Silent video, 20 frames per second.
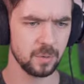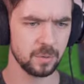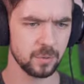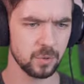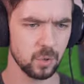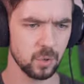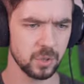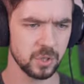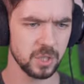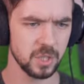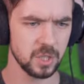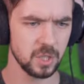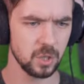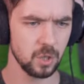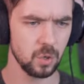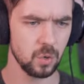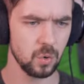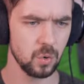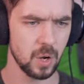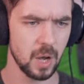Of course I
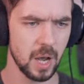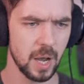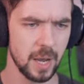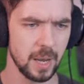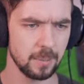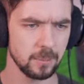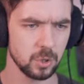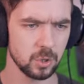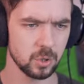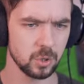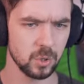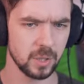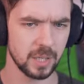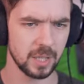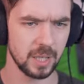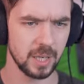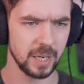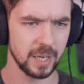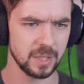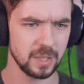do. I am just gonna
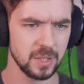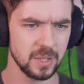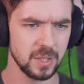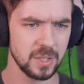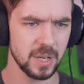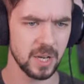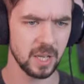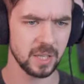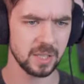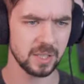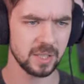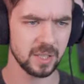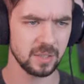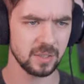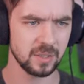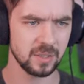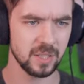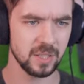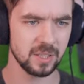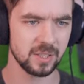collect
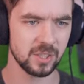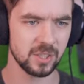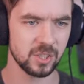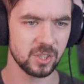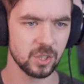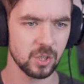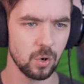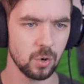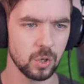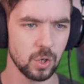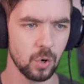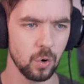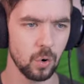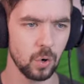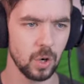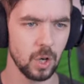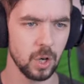nonsense. This is so cool